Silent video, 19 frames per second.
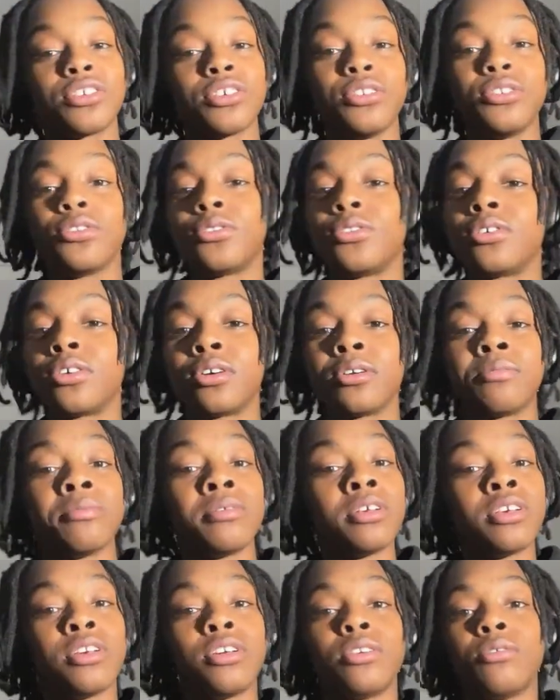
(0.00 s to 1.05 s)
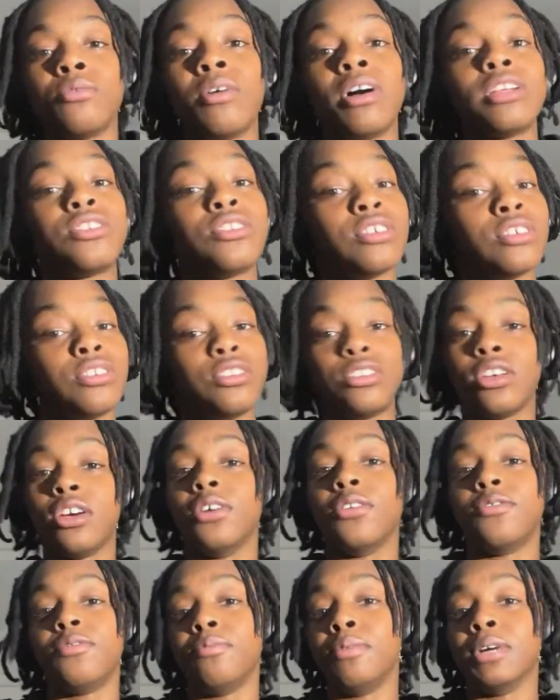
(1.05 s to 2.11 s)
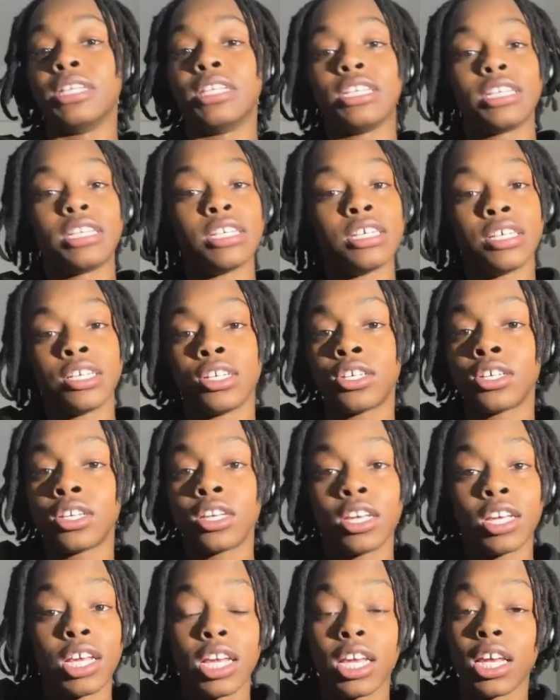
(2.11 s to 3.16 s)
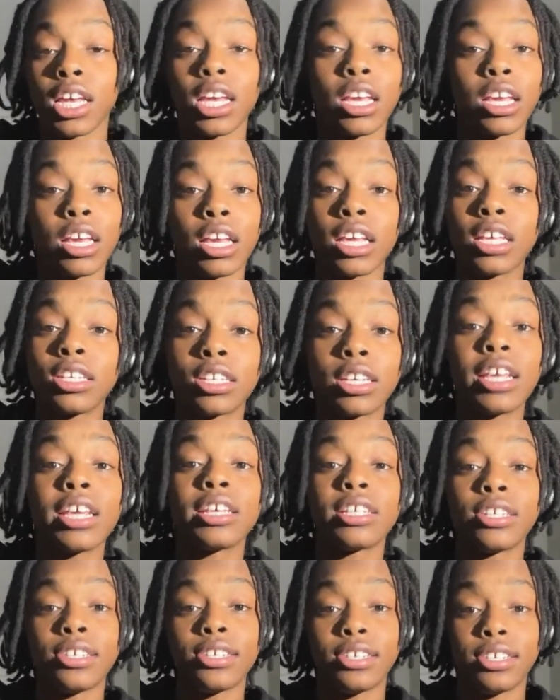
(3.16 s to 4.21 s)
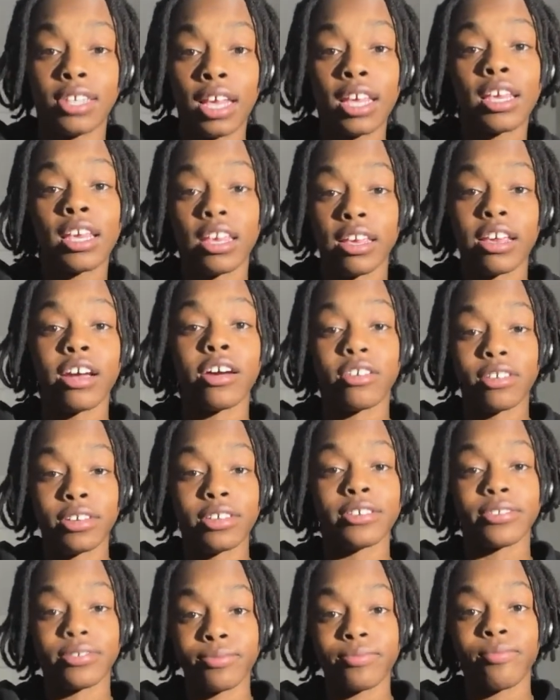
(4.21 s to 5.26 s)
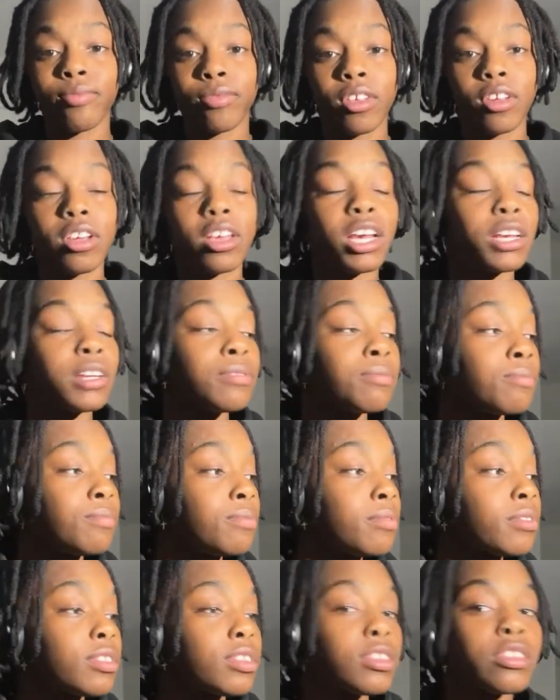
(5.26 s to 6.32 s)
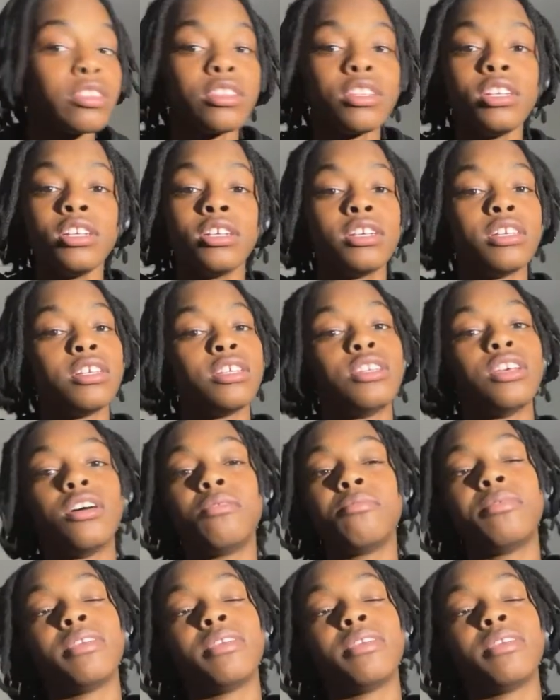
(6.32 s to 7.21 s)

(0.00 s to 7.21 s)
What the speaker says: your dorm, watch yourself, brother, cause it's getting sticky out here. Okay, don't